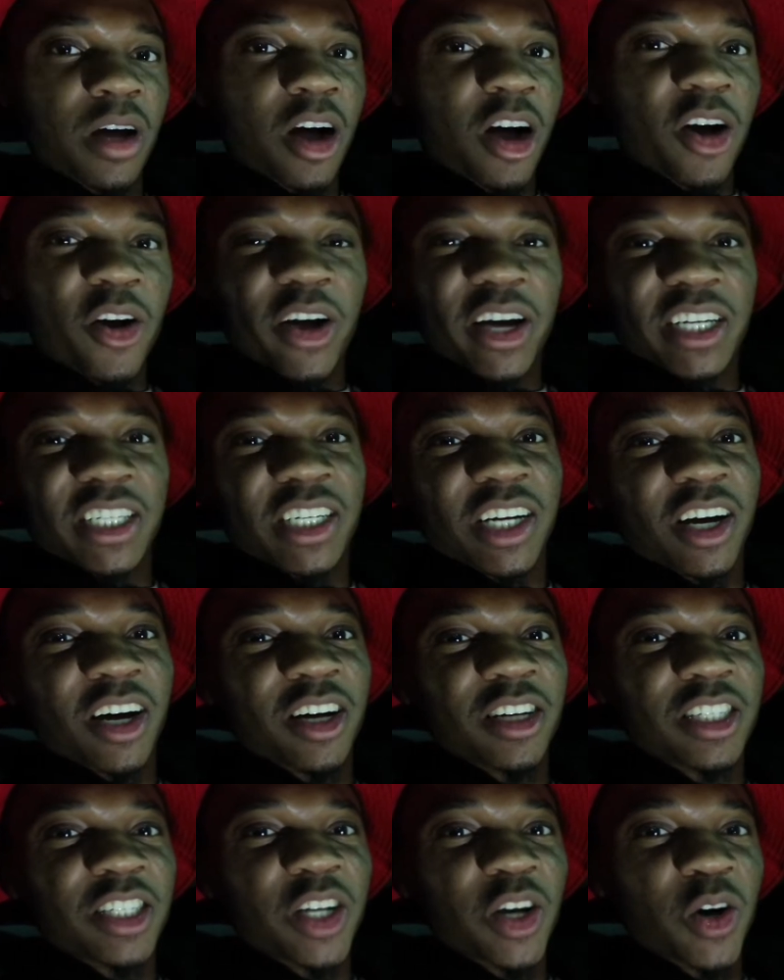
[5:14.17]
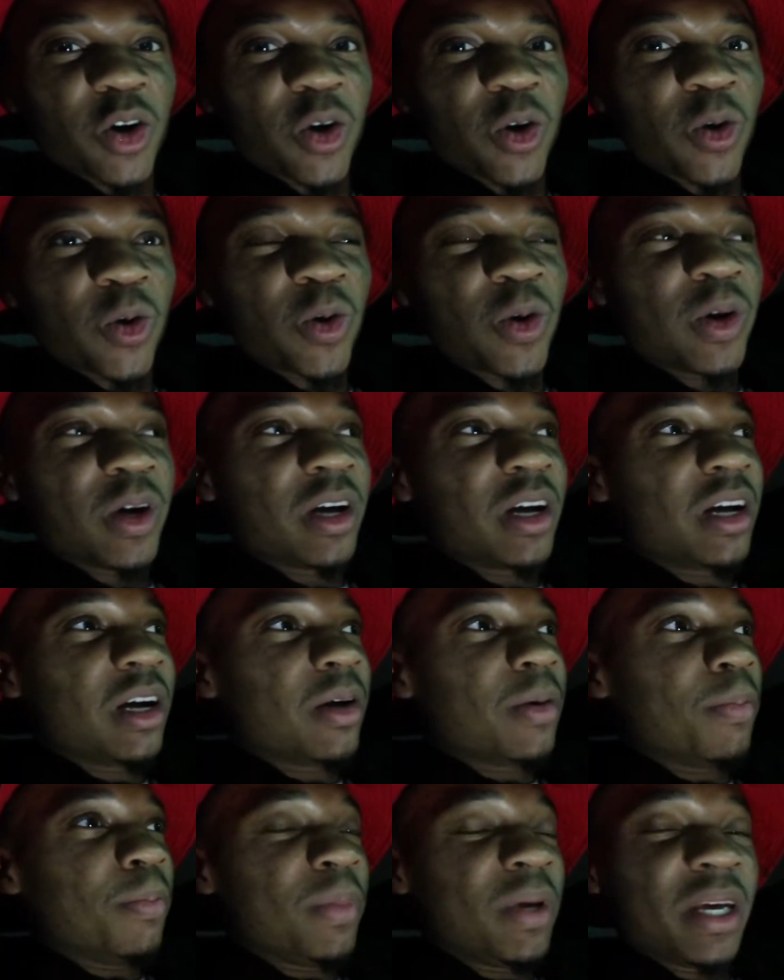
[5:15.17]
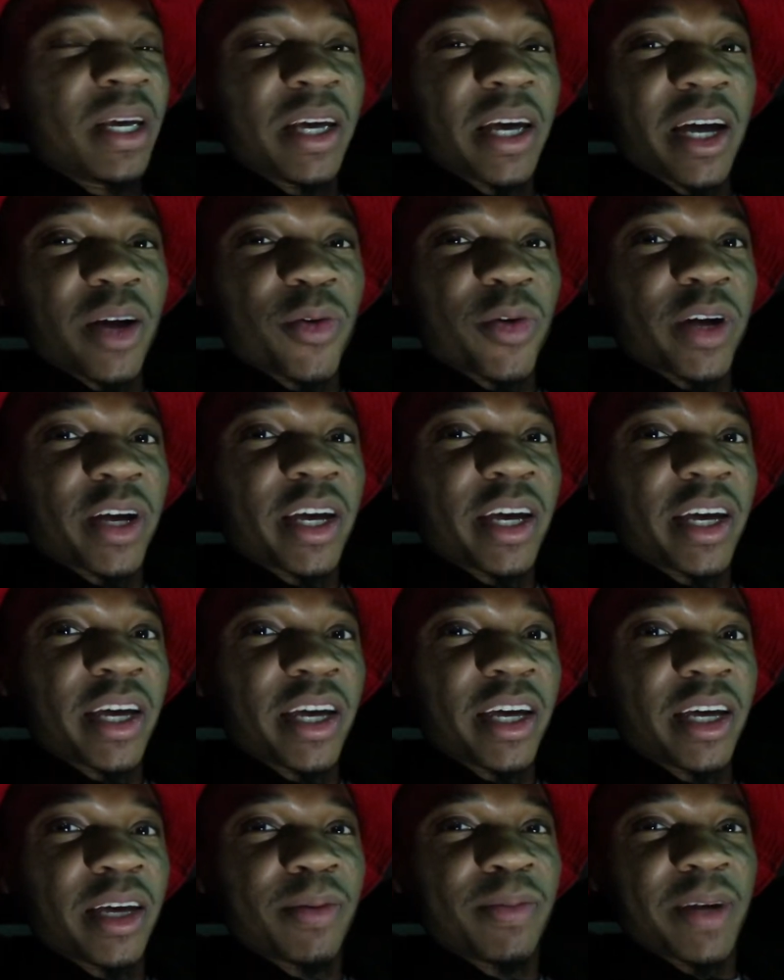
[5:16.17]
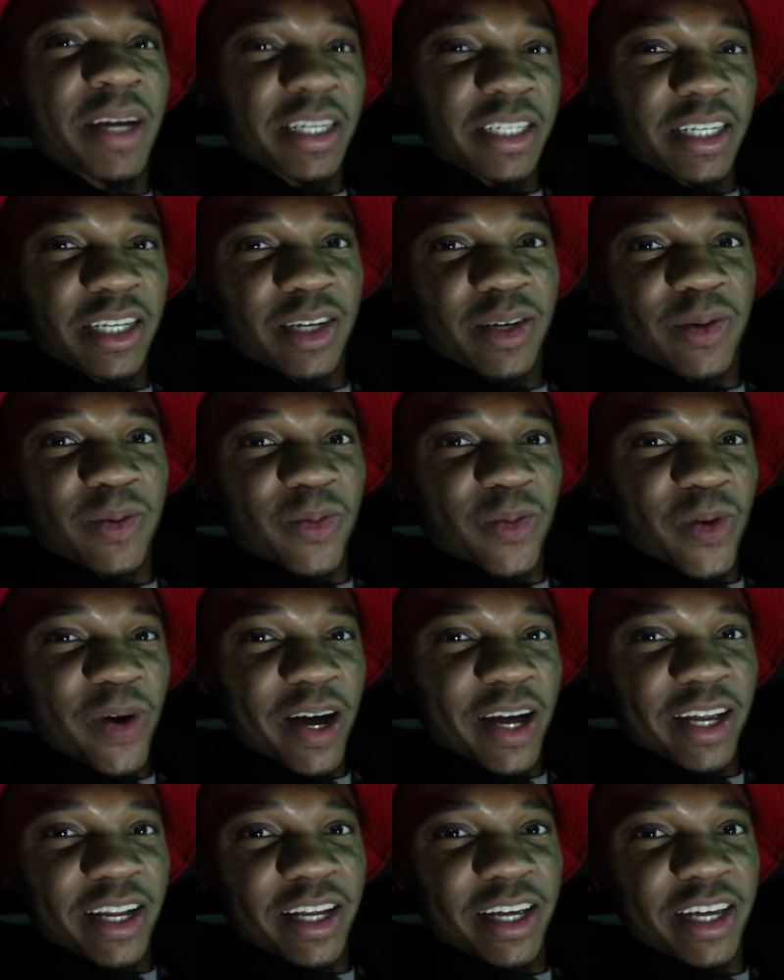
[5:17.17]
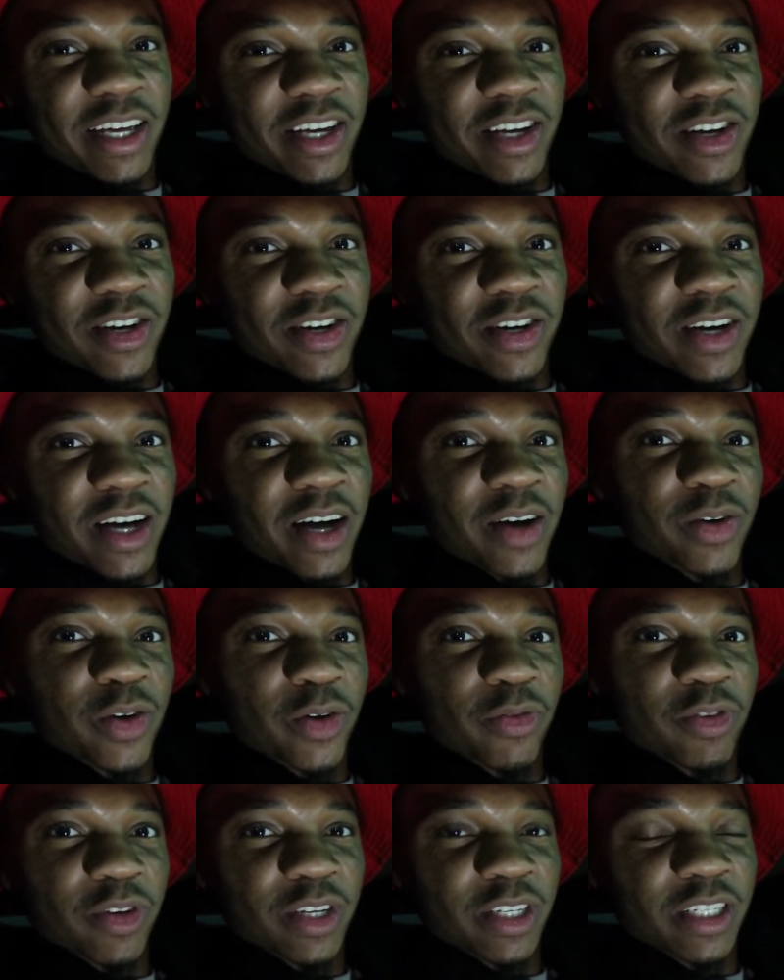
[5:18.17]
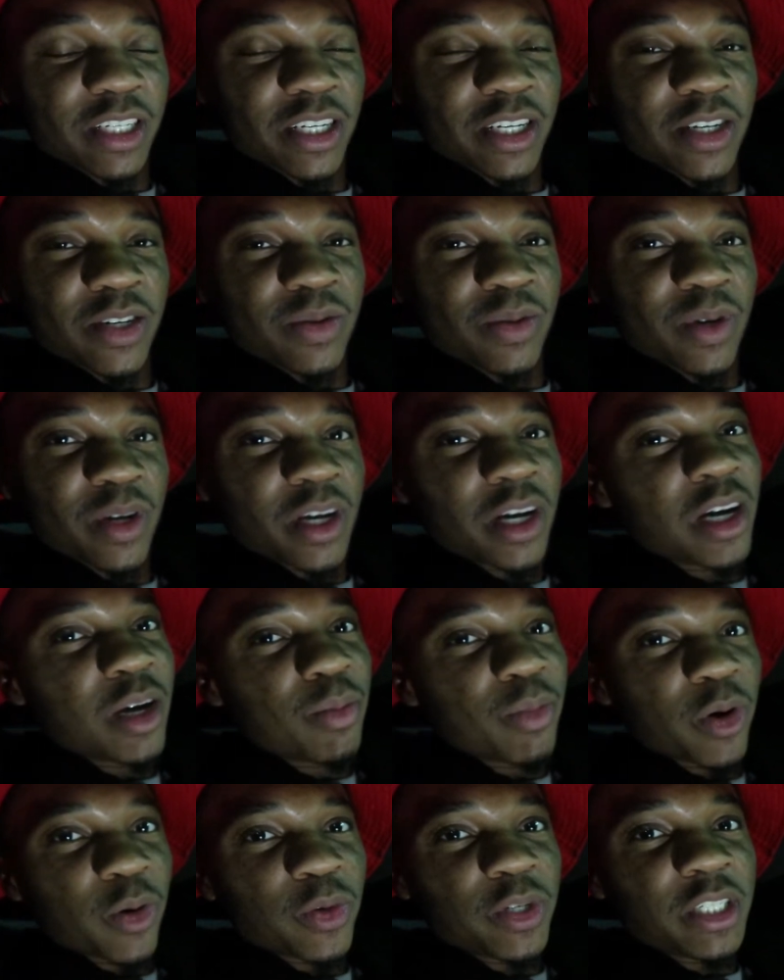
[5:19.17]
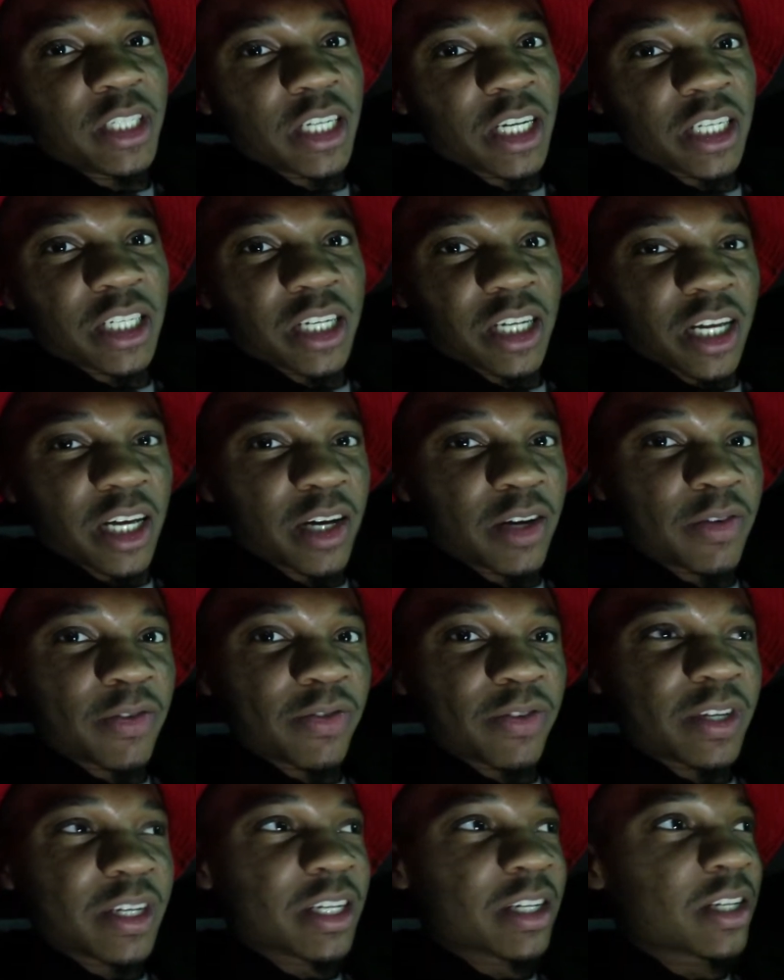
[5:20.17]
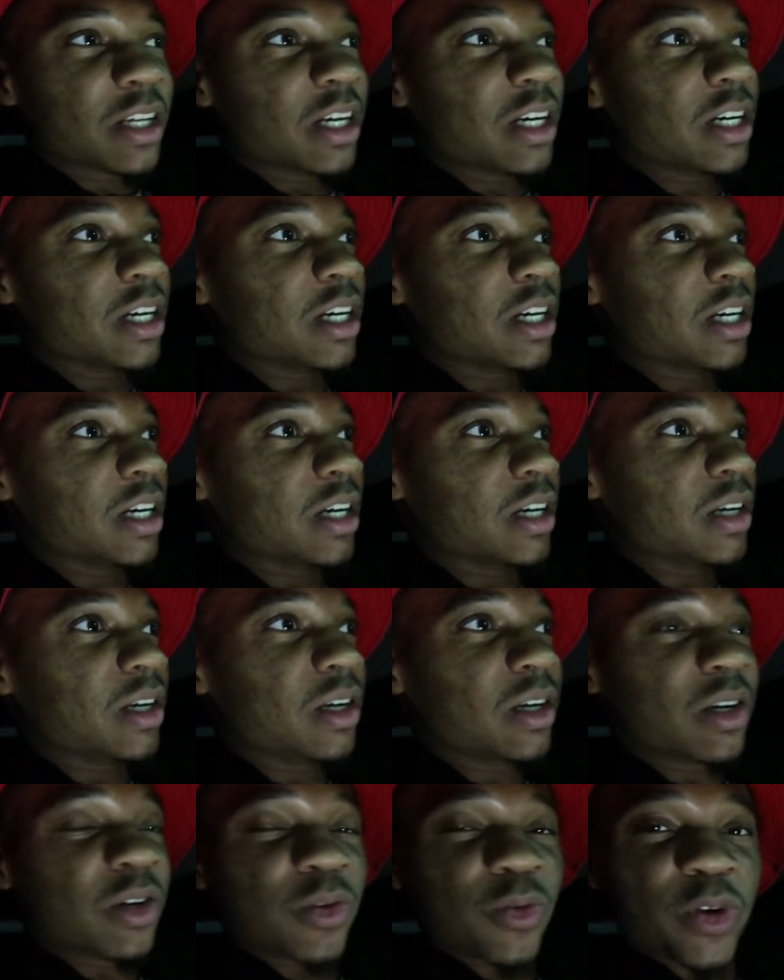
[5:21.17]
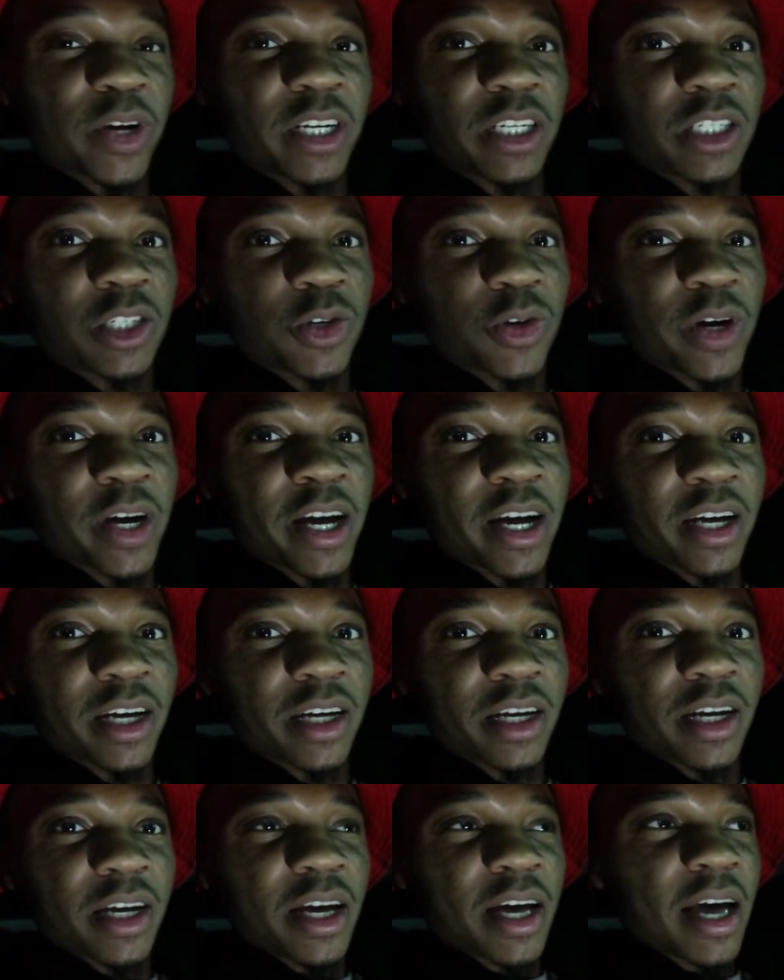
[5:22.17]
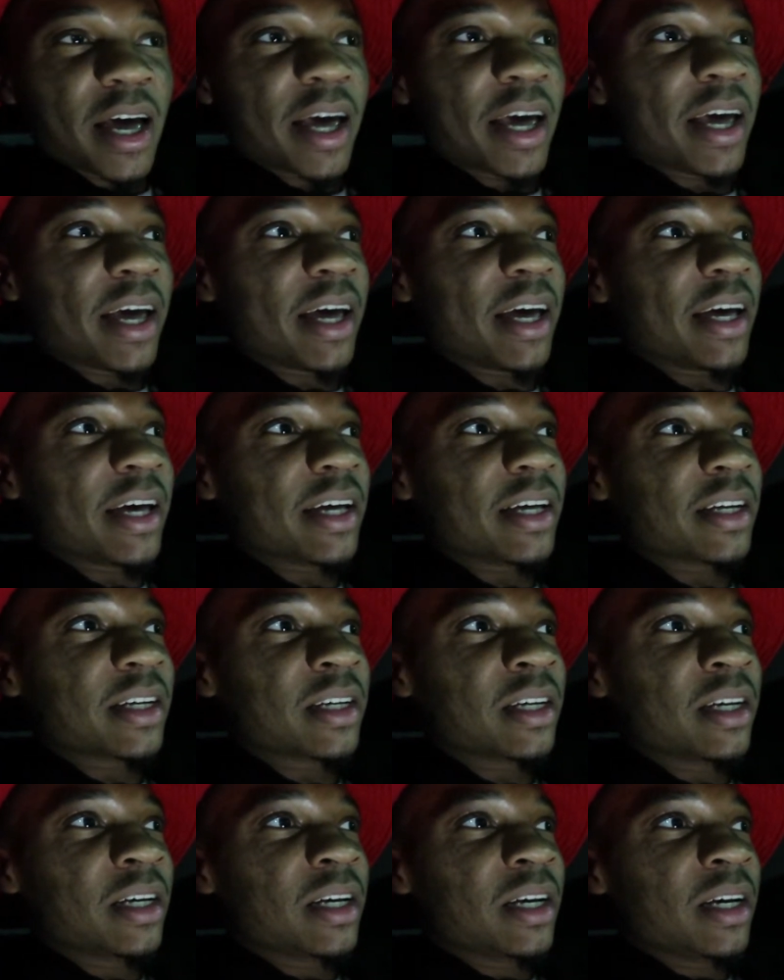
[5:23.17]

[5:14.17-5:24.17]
Alright, y'all. So, me and Rakeem, that's him right here. I don't know if you can see him. But we just left the racetrack. And